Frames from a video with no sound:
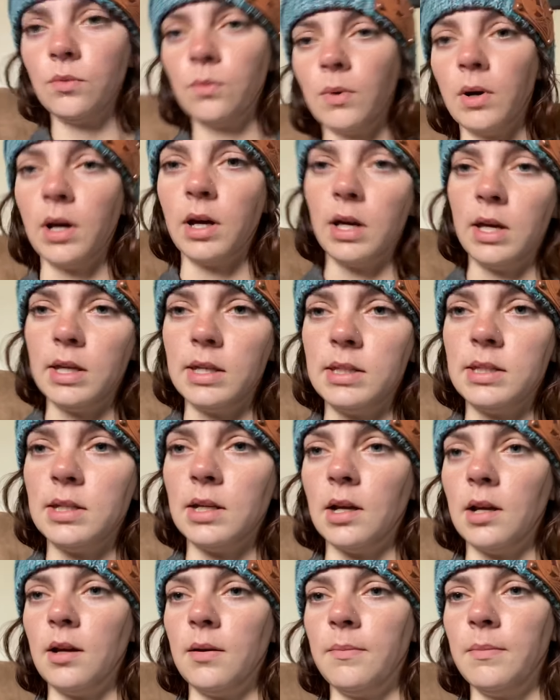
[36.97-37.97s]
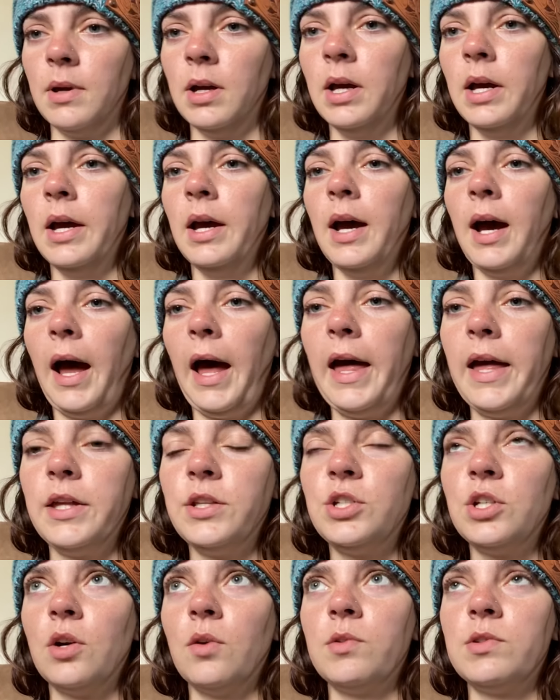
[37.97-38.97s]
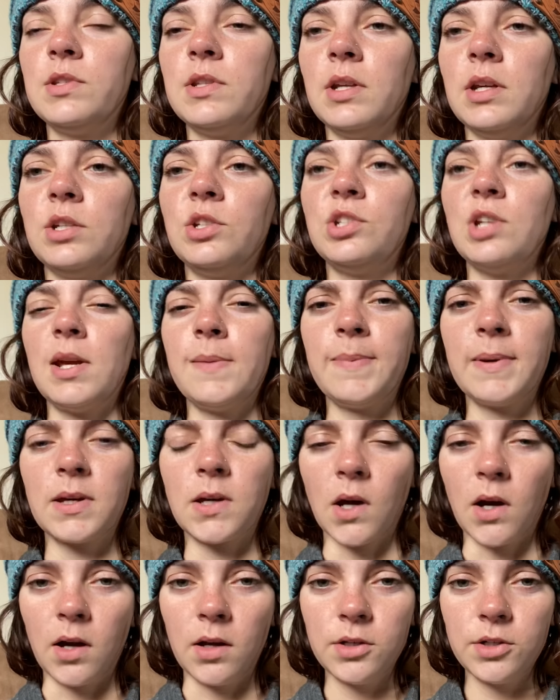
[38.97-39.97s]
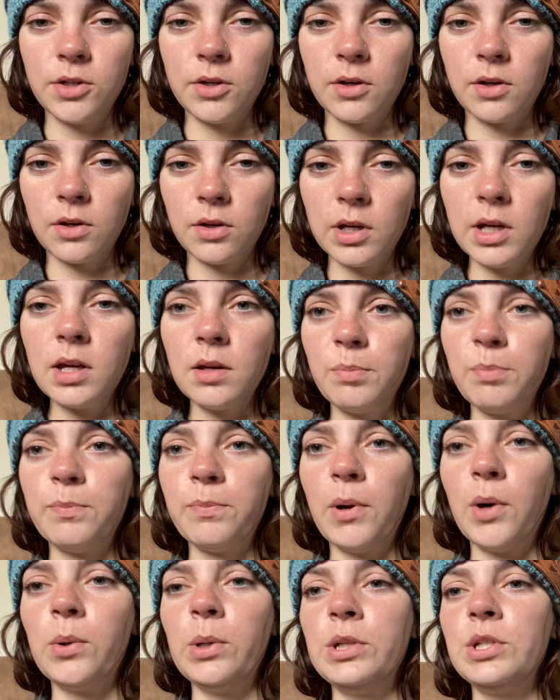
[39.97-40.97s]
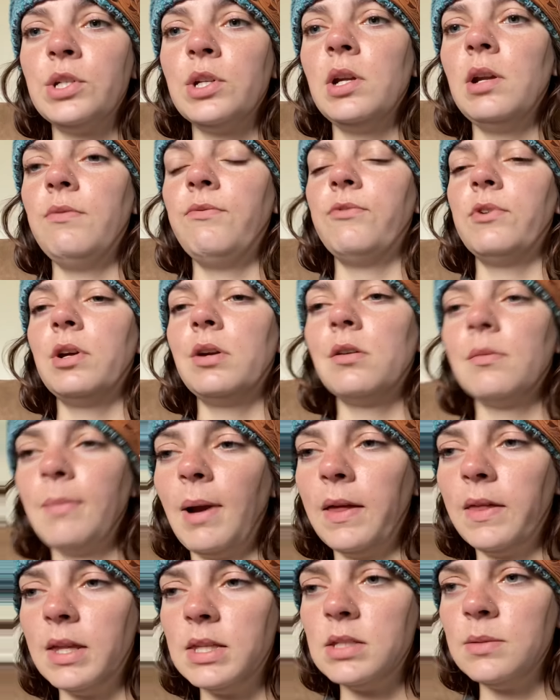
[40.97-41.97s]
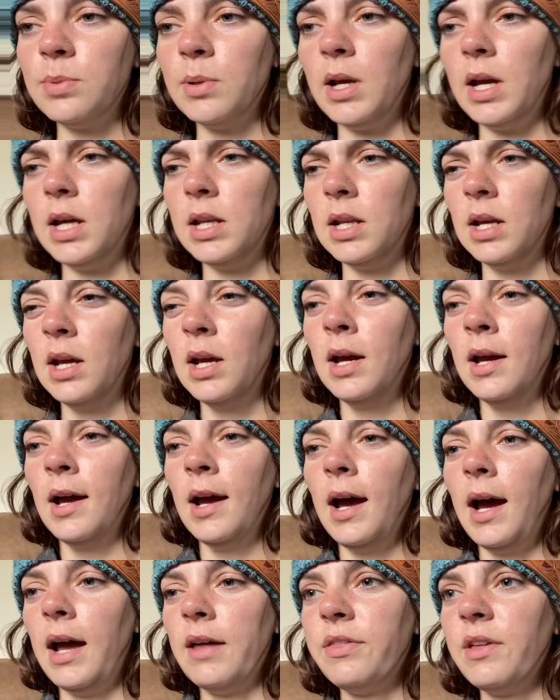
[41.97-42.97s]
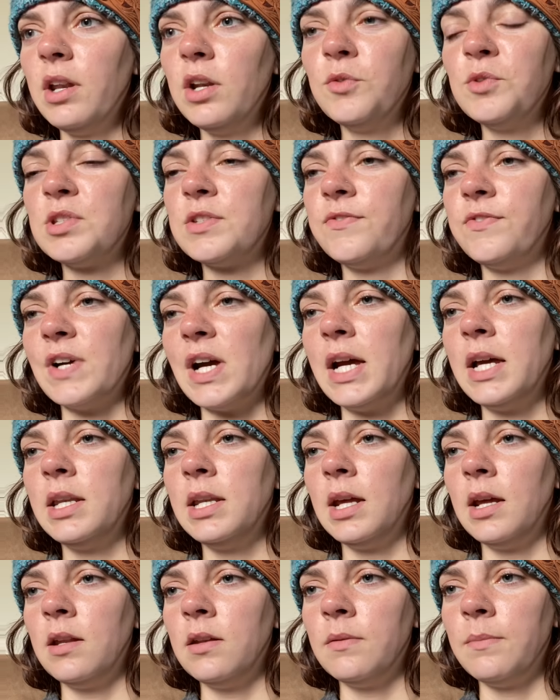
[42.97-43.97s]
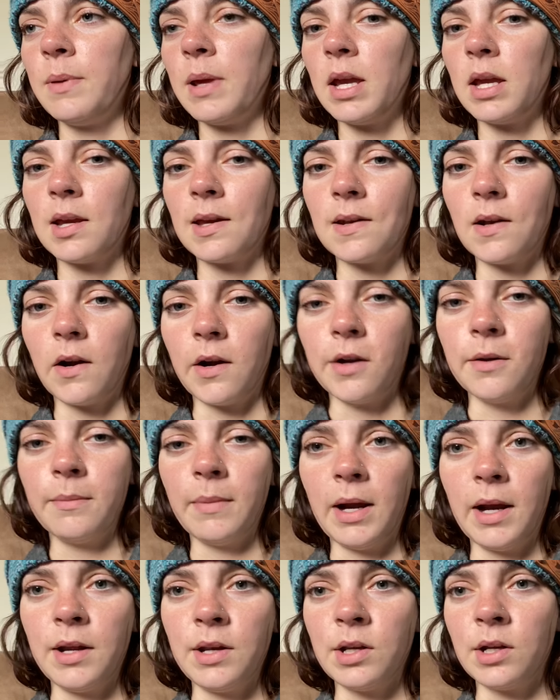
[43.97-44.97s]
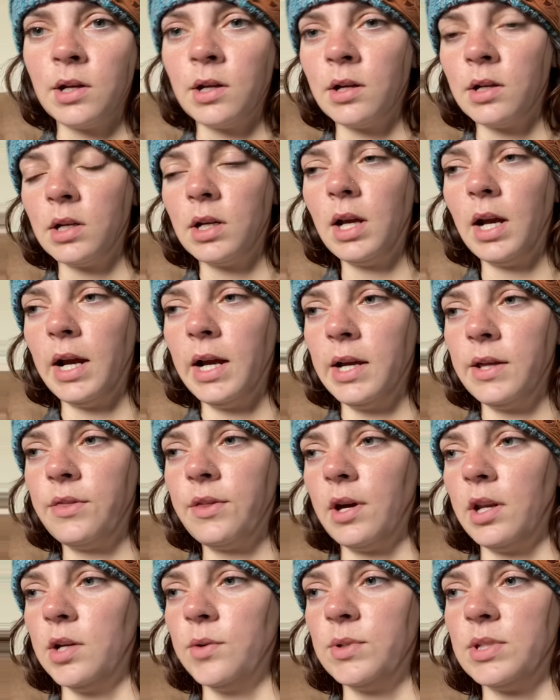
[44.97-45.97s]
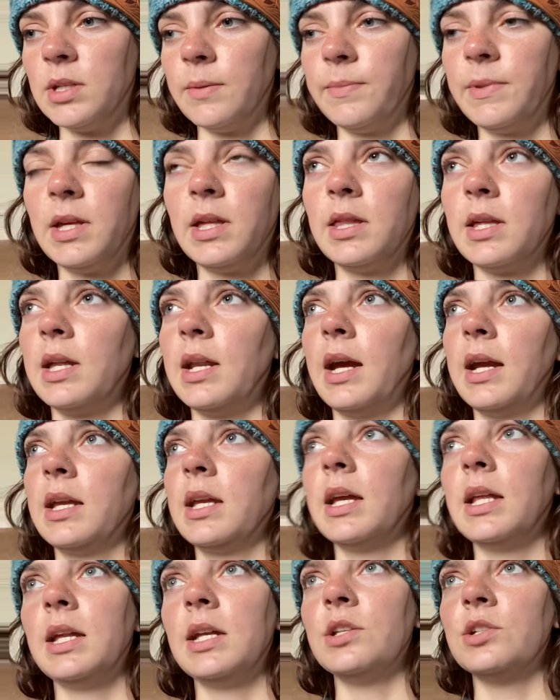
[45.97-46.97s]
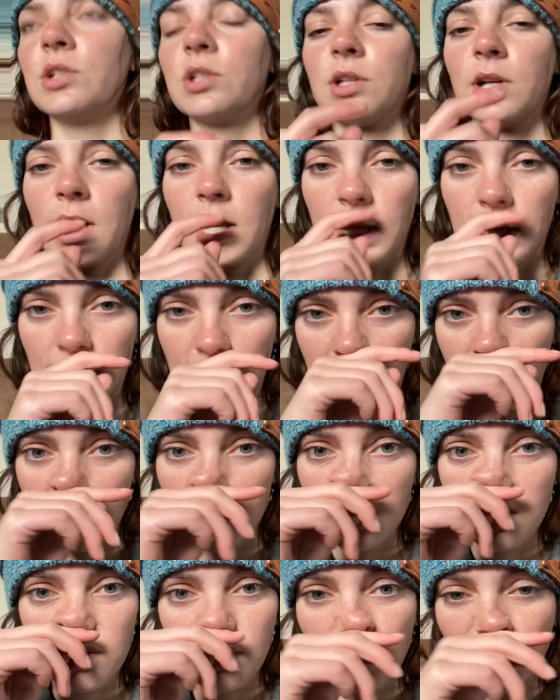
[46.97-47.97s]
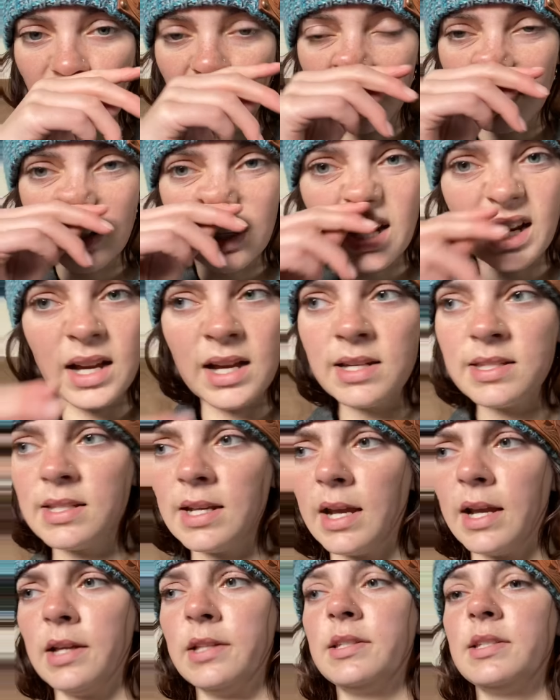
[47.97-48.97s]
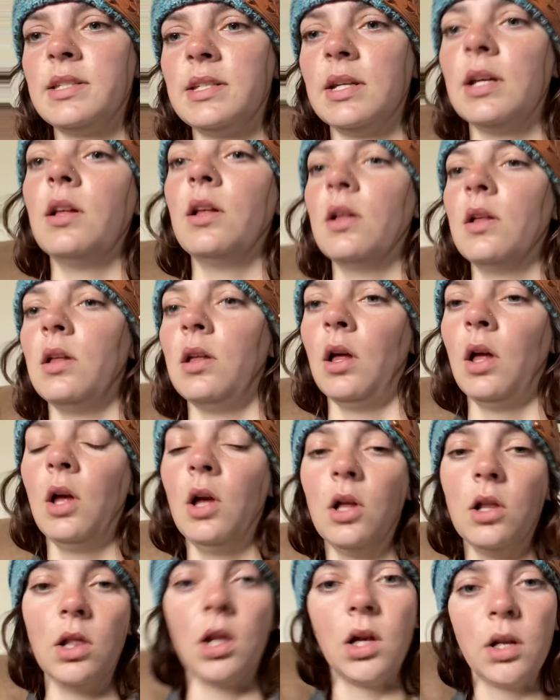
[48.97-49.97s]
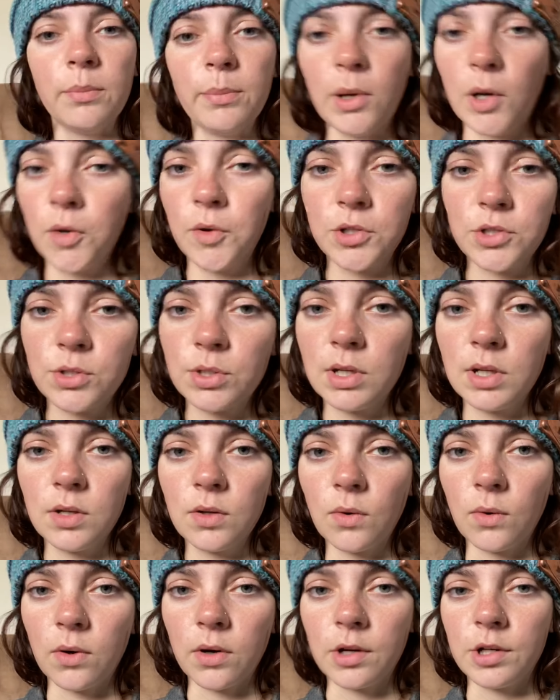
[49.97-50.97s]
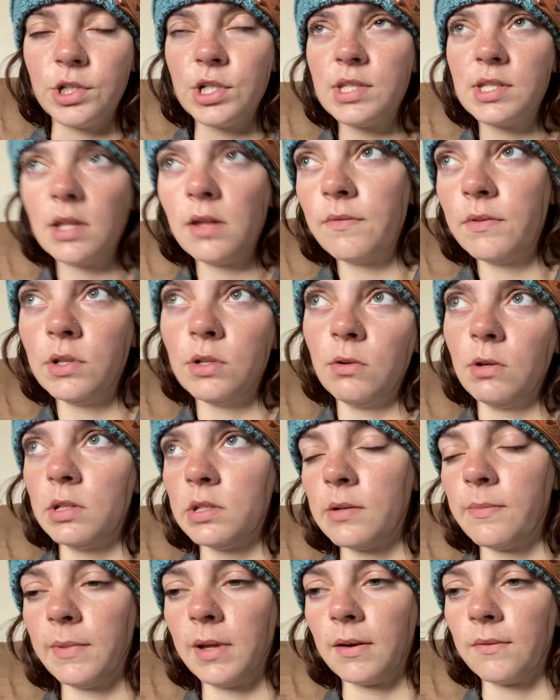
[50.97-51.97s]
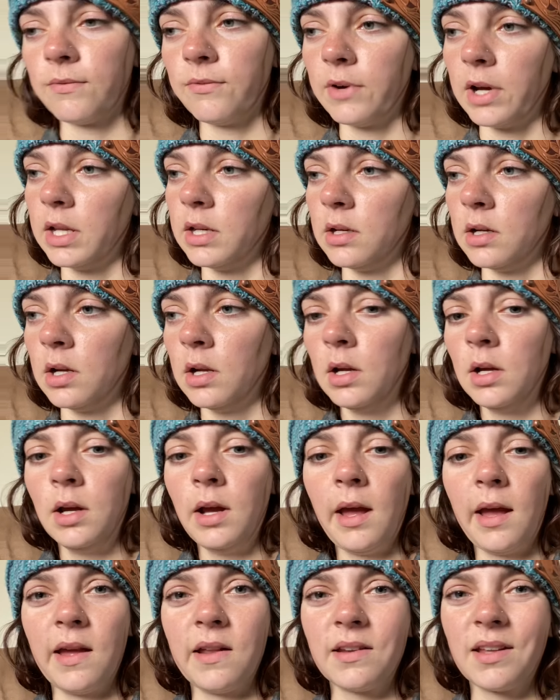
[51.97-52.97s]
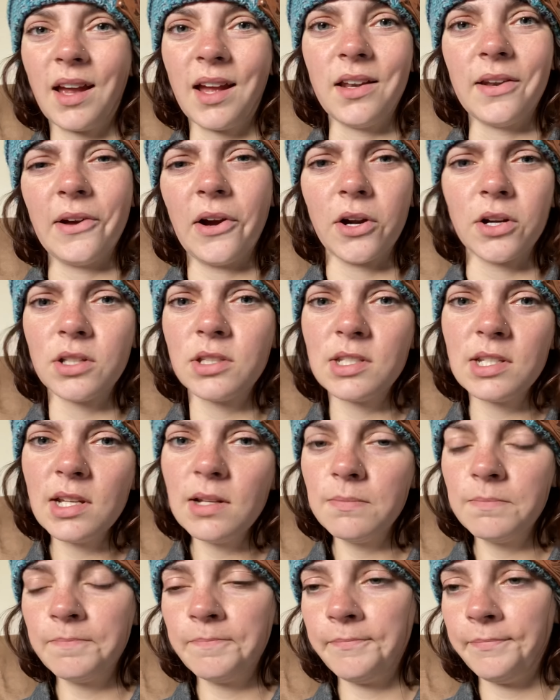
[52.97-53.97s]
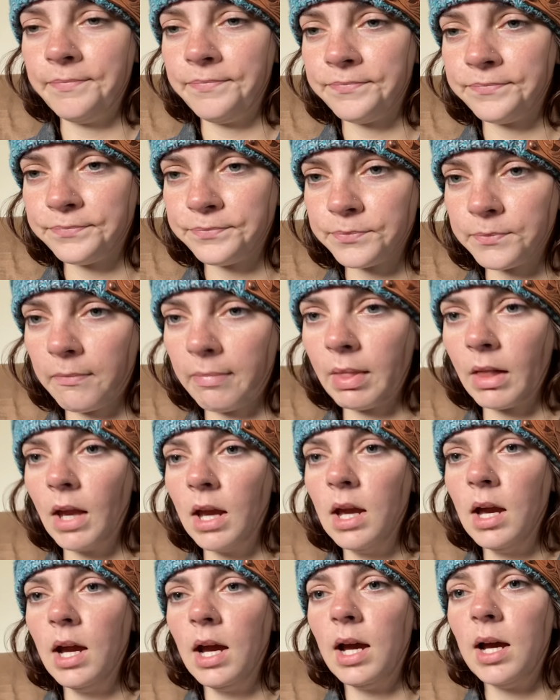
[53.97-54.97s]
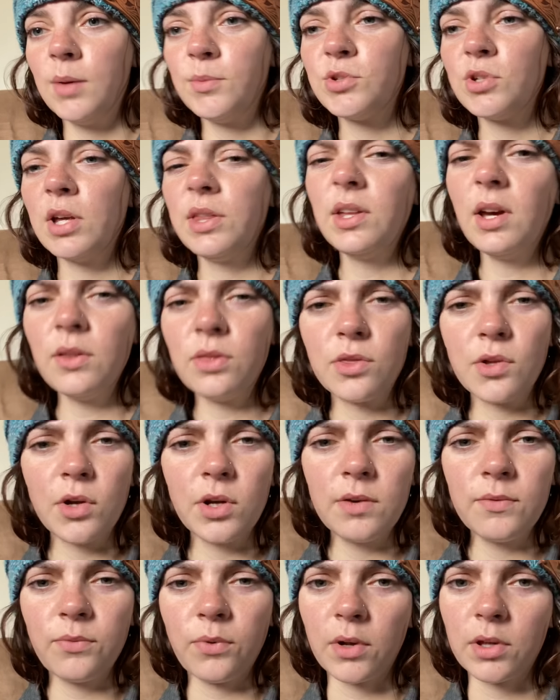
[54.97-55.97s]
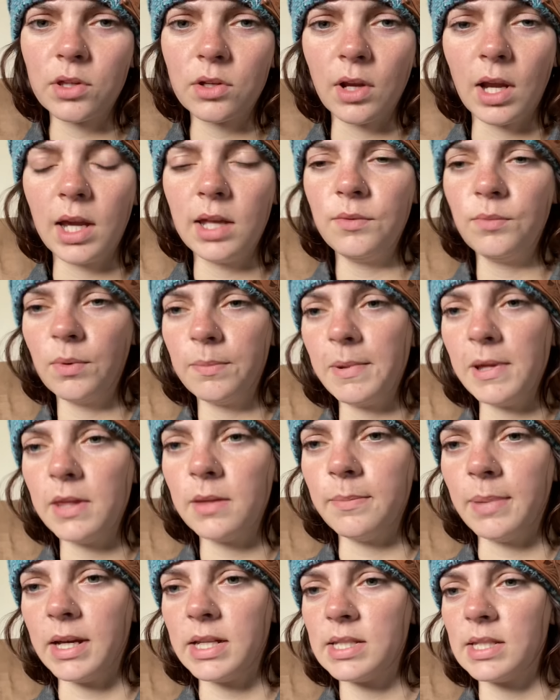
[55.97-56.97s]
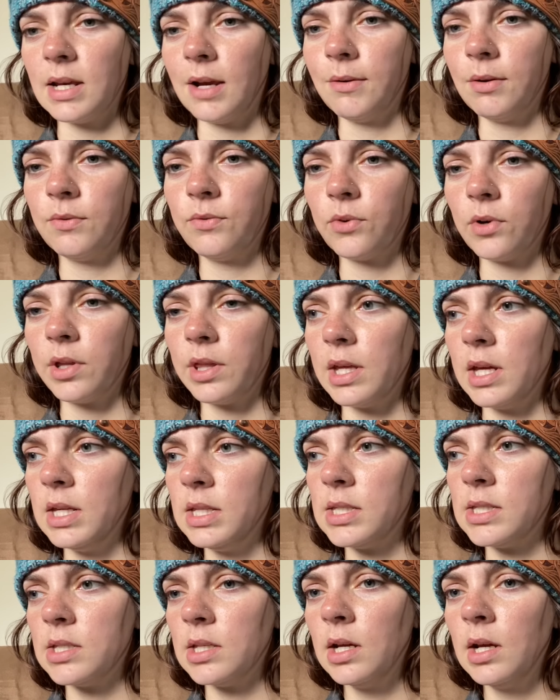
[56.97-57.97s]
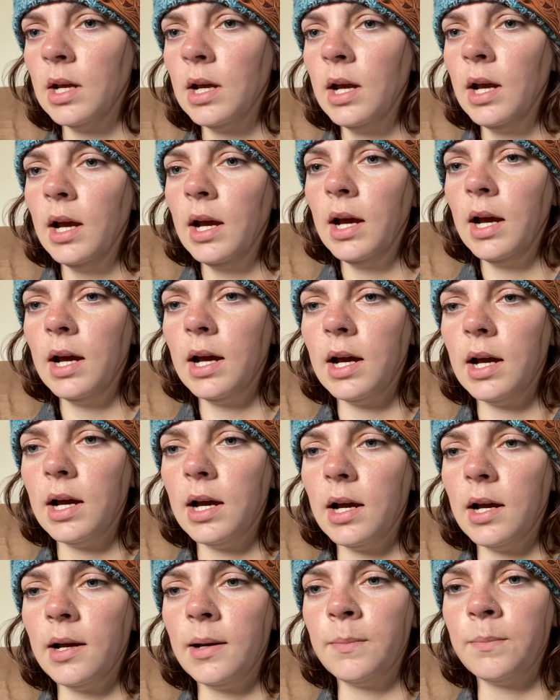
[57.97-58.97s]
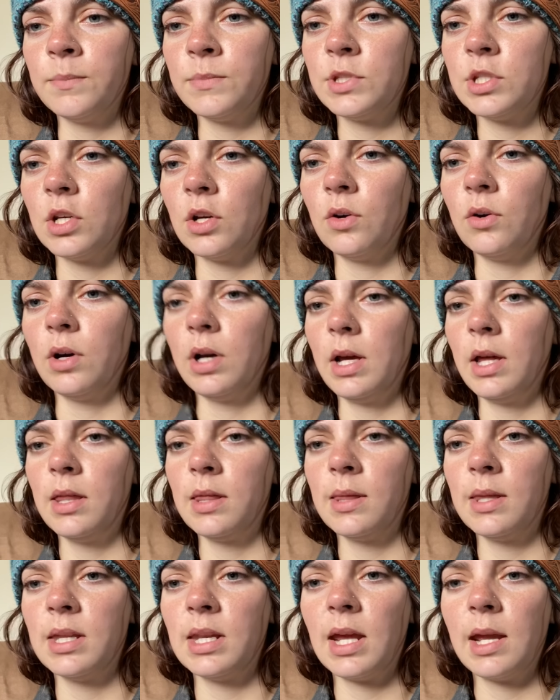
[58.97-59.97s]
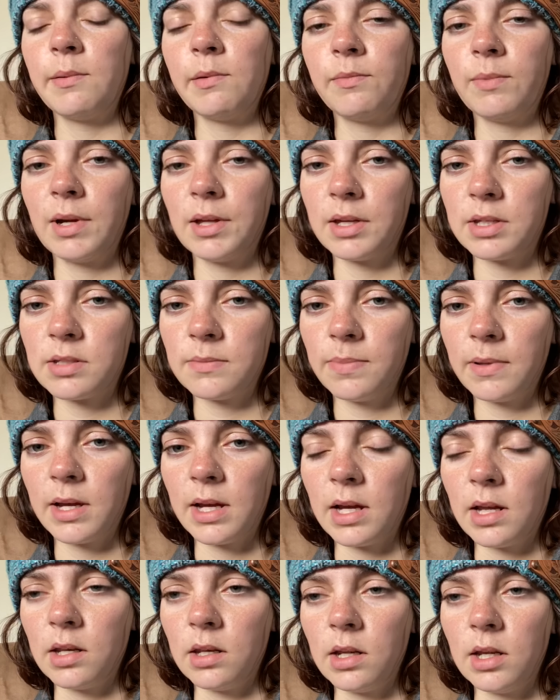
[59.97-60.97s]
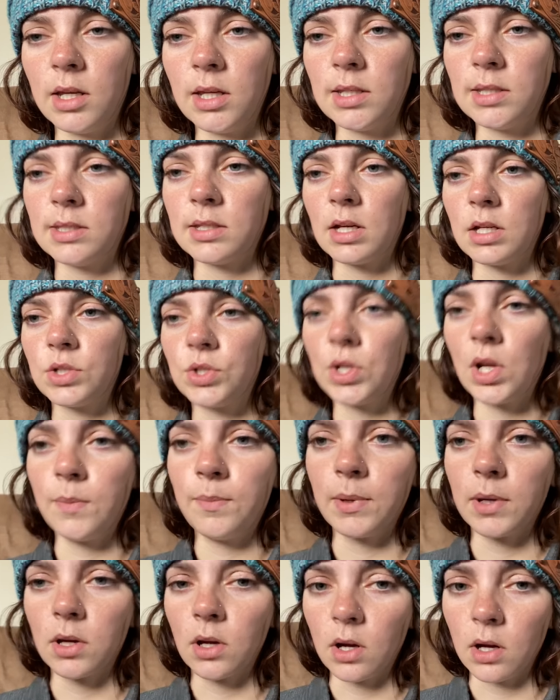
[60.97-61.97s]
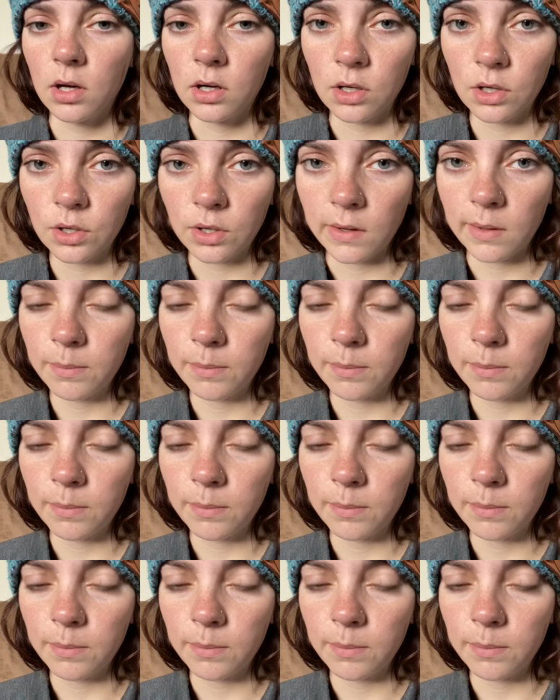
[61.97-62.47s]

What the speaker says: was I chose the shape and concrete poetry for my lesson plan. I thought it was fun, and being an art minor, I thought it was something that I could integrate into an art class and still learn poetry, or just even doing something fun and kind of artsy. So I thought 3rd and 4th grade would be the best level for this. And the name of my lesson plan is Shape and Concrete